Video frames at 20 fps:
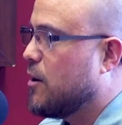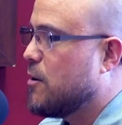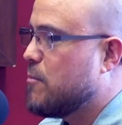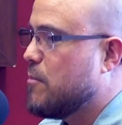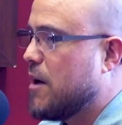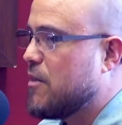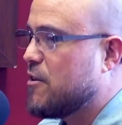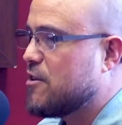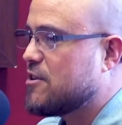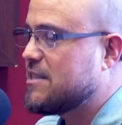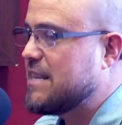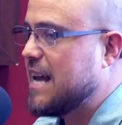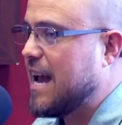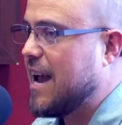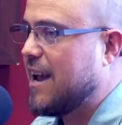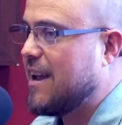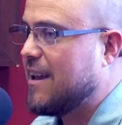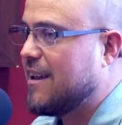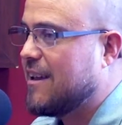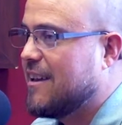on Mother's
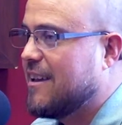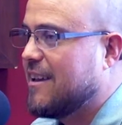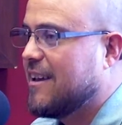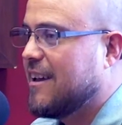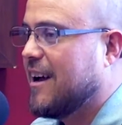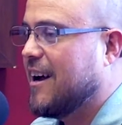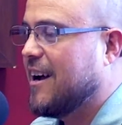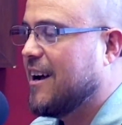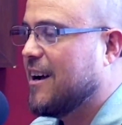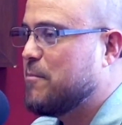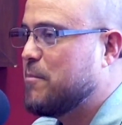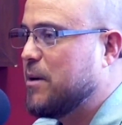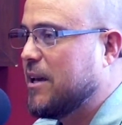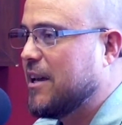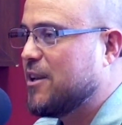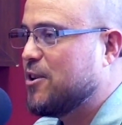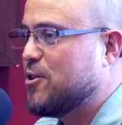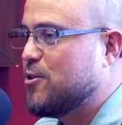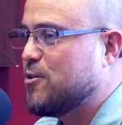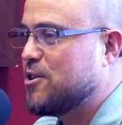Day, uh, be
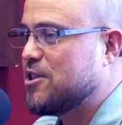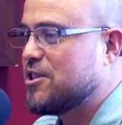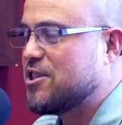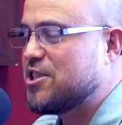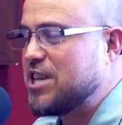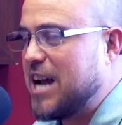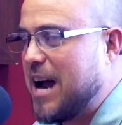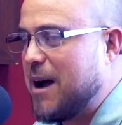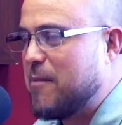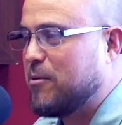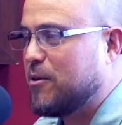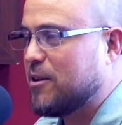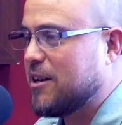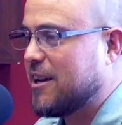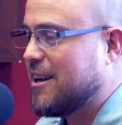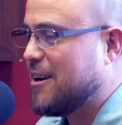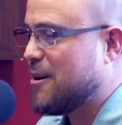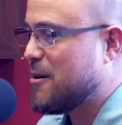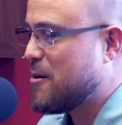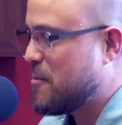at Union Chapel to
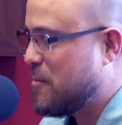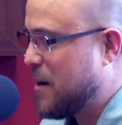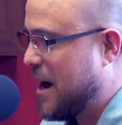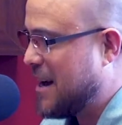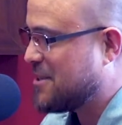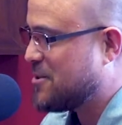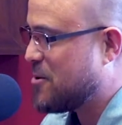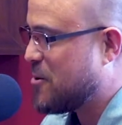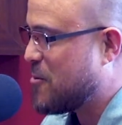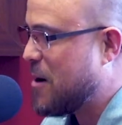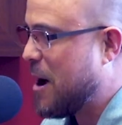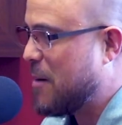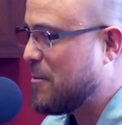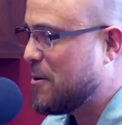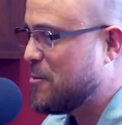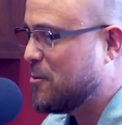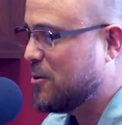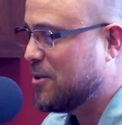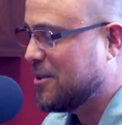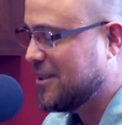hear Pastor
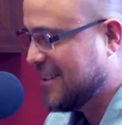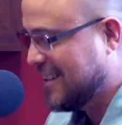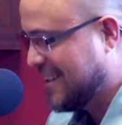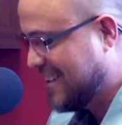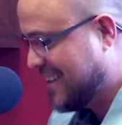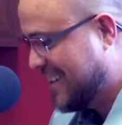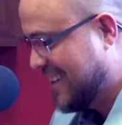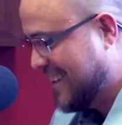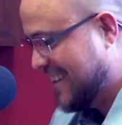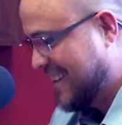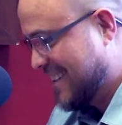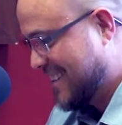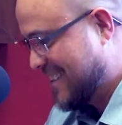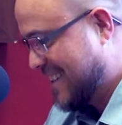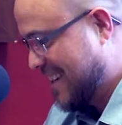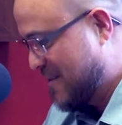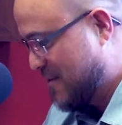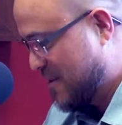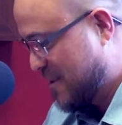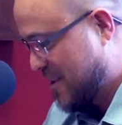Robin Wood
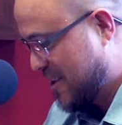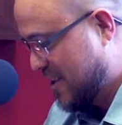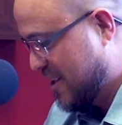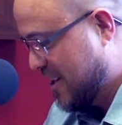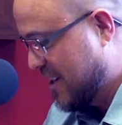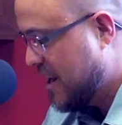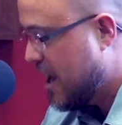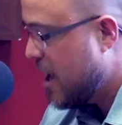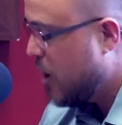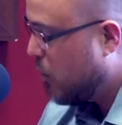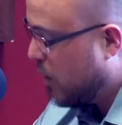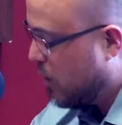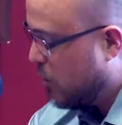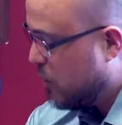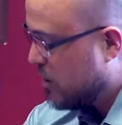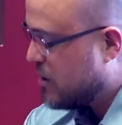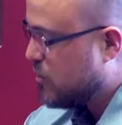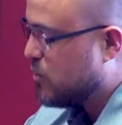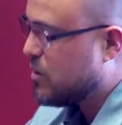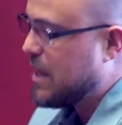deliver the good. Well,
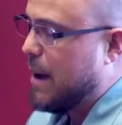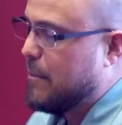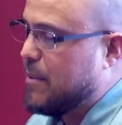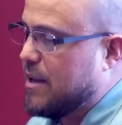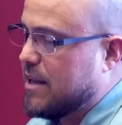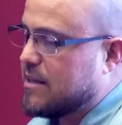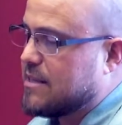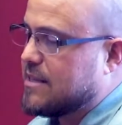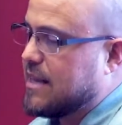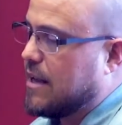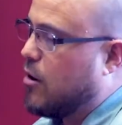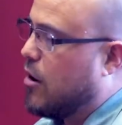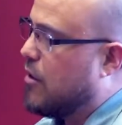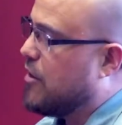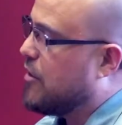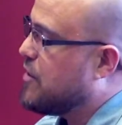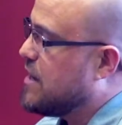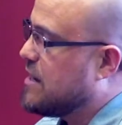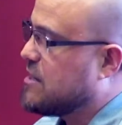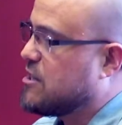well, well that okay. being said, all
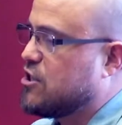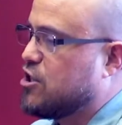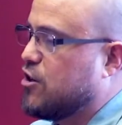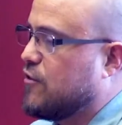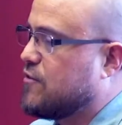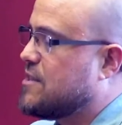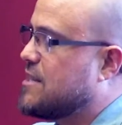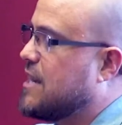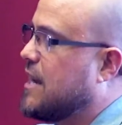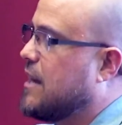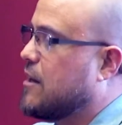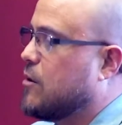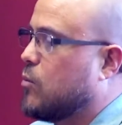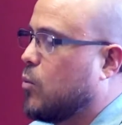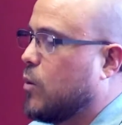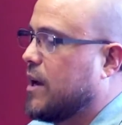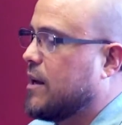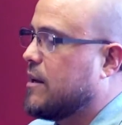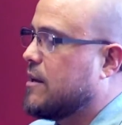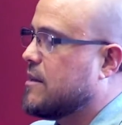the things that you've seen and
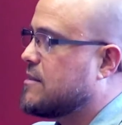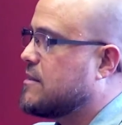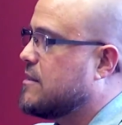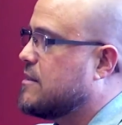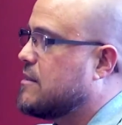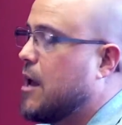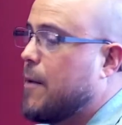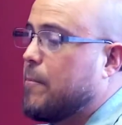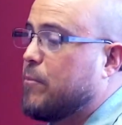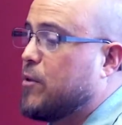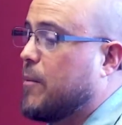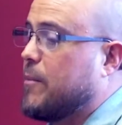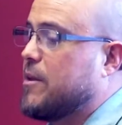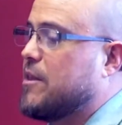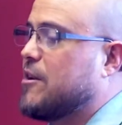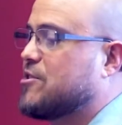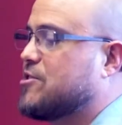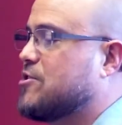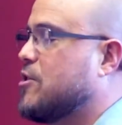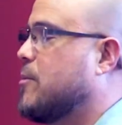witnessed, mm. I mean,
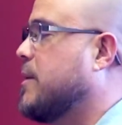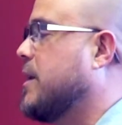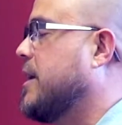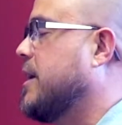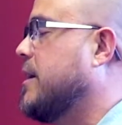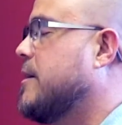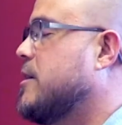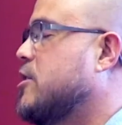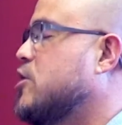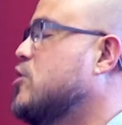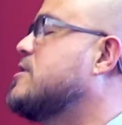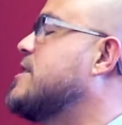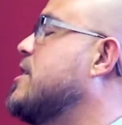there's so many. You